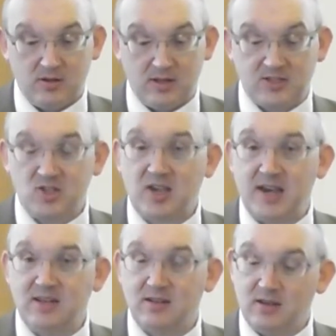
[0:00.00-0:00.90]
that's its
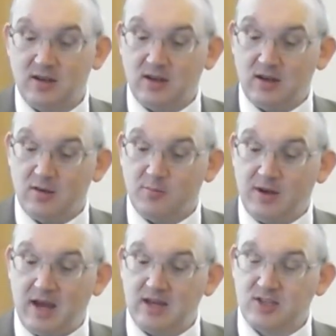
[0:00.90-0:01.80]
height,
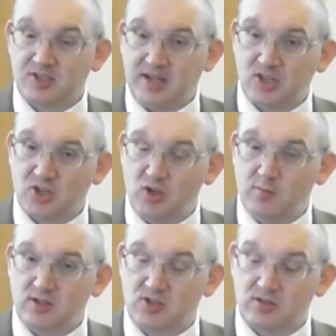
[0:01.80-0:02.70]
by 6
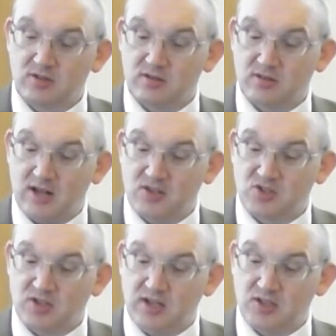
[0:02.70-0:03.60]
cubits,
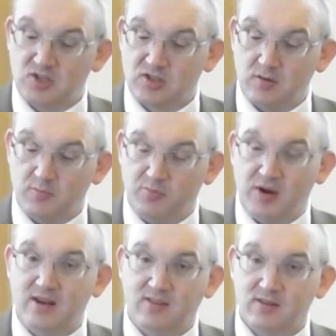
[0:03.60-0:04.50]
that's its
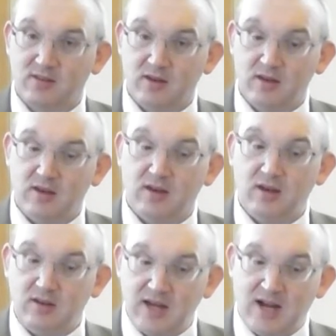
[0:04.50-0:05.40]
breadth,
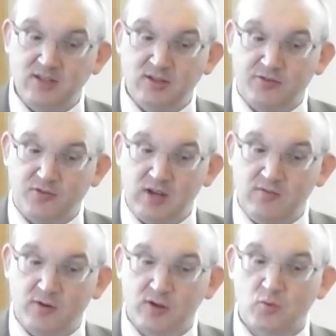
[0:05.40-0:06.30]
in Daniel 3
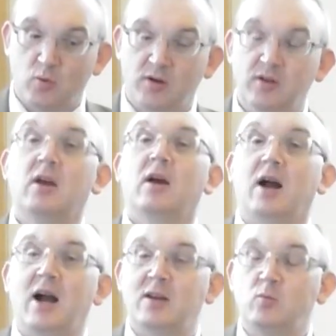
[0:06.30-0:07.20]
verse 1,
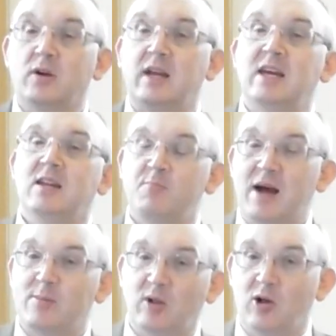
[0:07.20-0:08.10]
and we're in
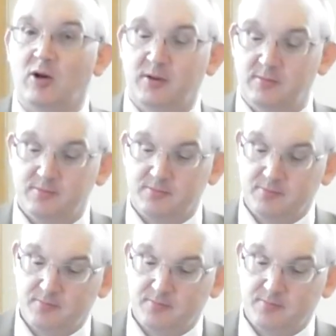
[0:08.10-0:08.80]
Babylon.